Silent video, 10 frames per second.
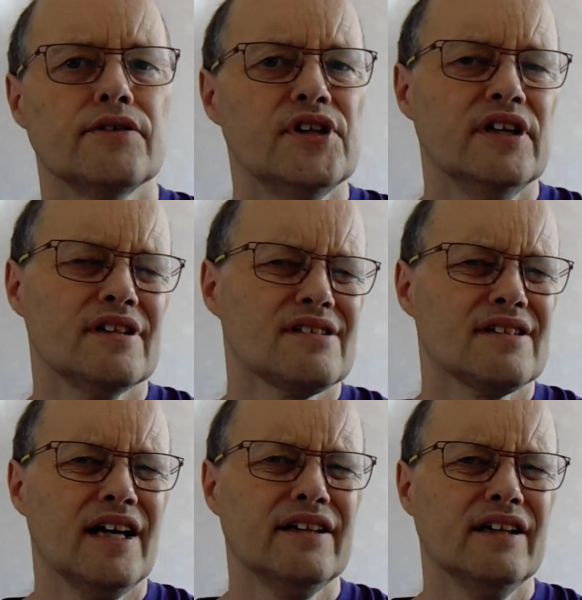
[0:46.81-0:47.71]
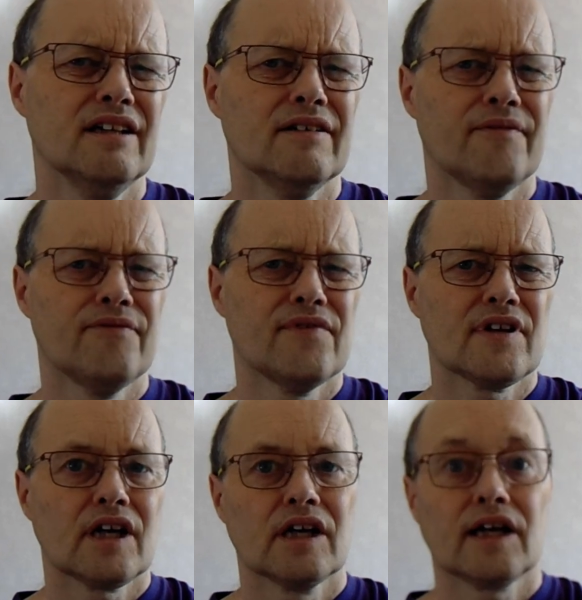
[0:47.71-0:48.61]
Gina Stania
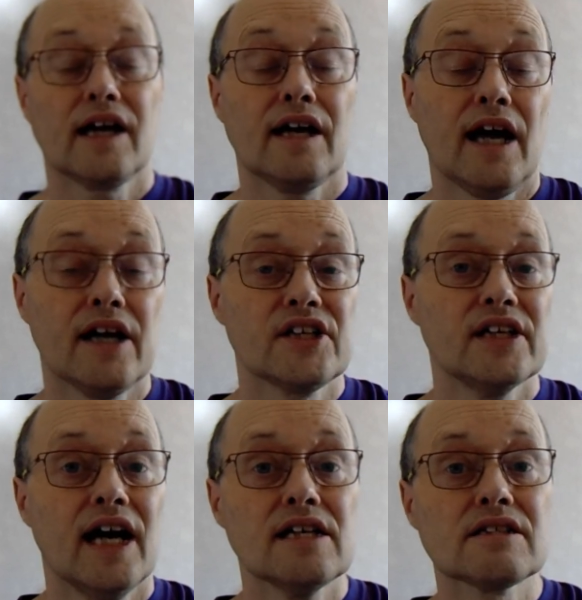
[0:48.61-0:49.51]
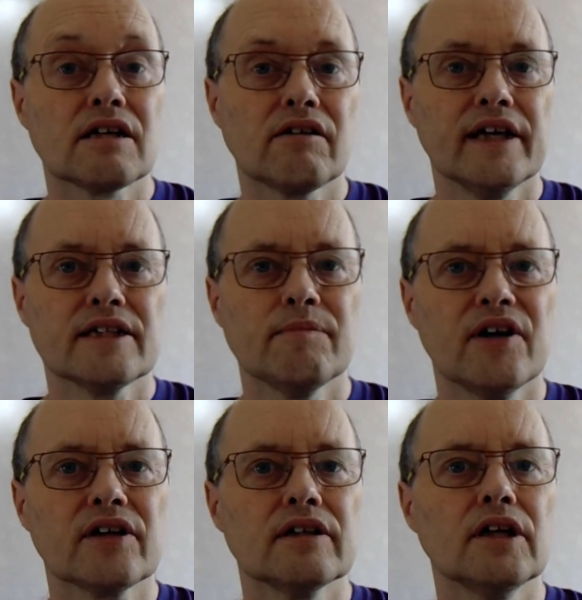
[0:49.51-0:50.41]
actually has the Great
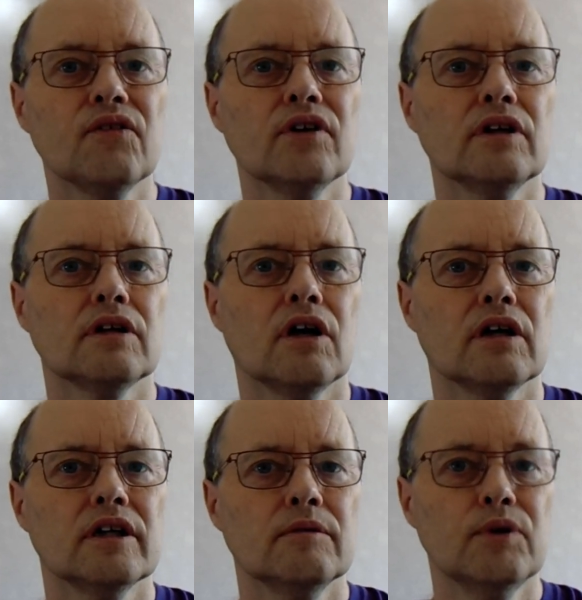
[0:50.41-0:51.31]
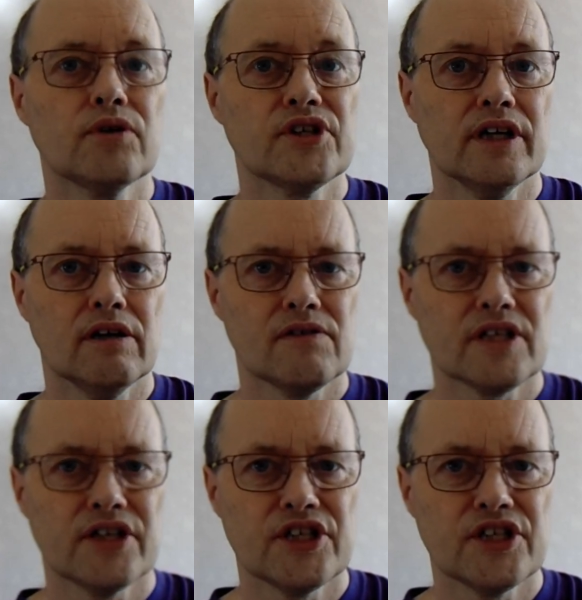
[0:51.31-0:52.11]
American Novel on her bookshelves,